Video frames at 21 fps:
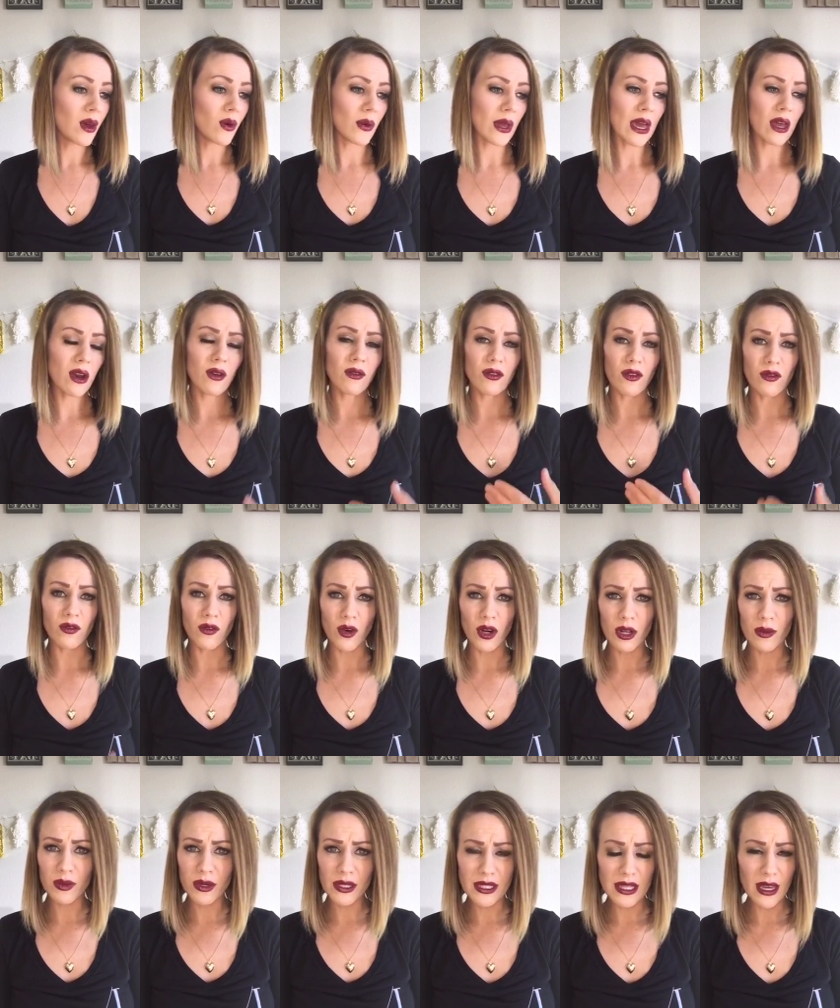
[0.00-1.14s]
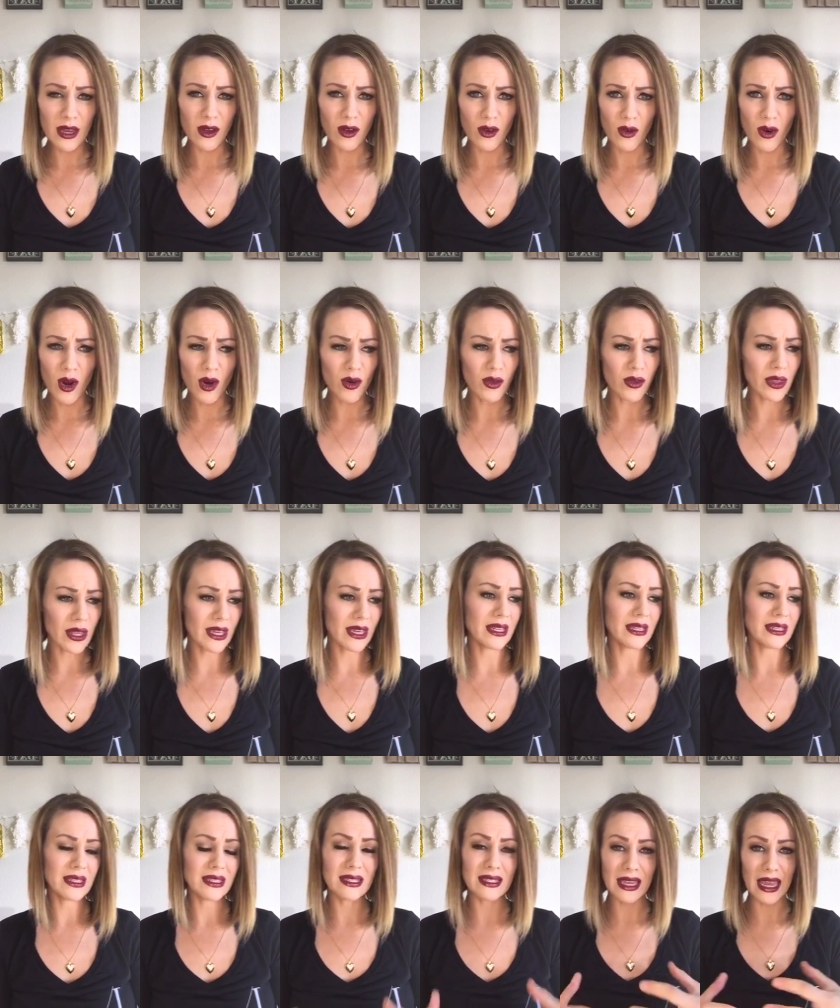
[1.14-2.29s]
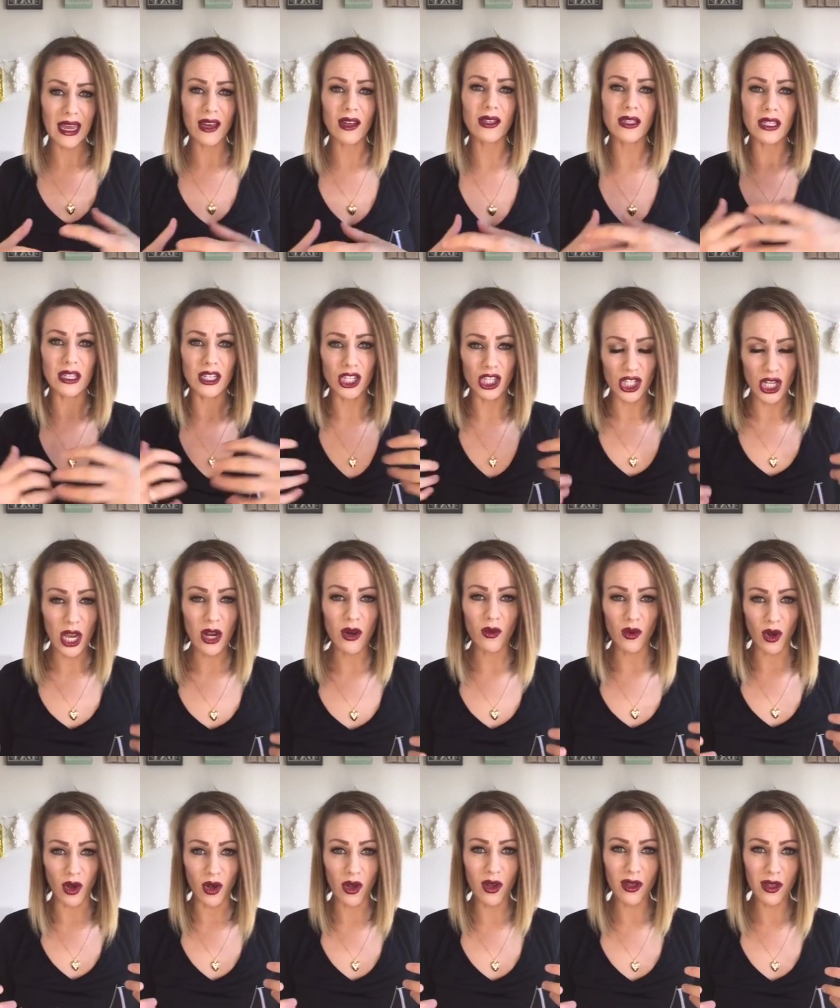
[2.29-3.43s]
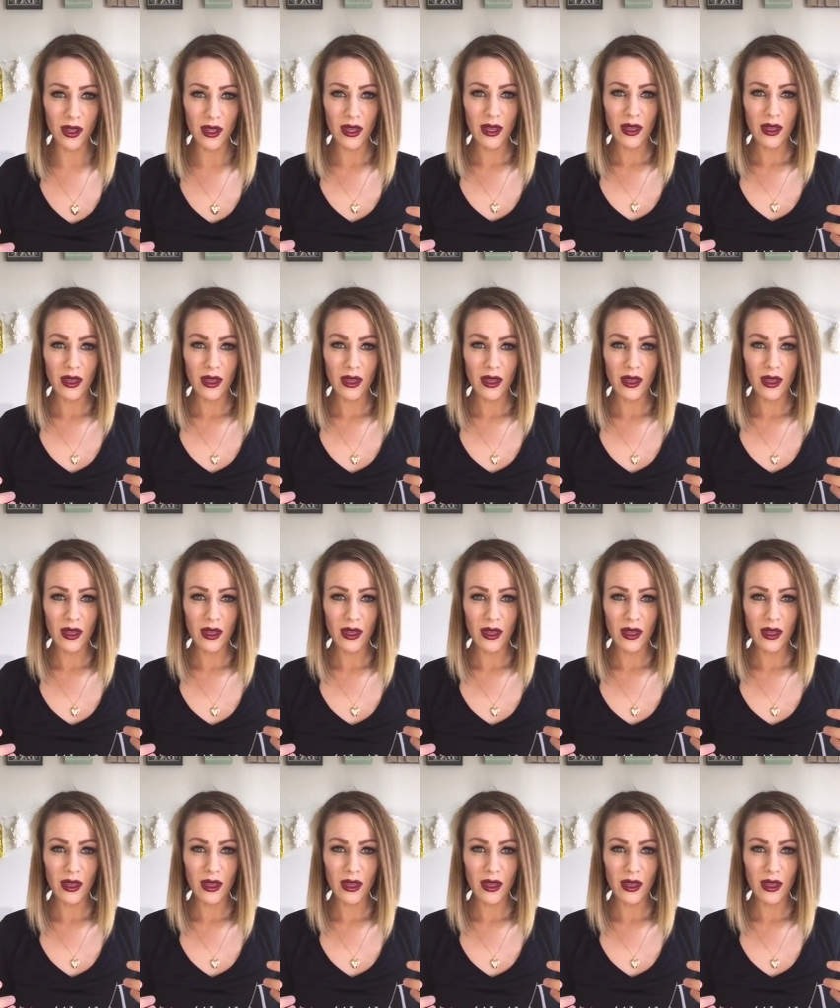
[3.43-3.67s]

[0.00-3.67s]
we had over 40% growth in sales in general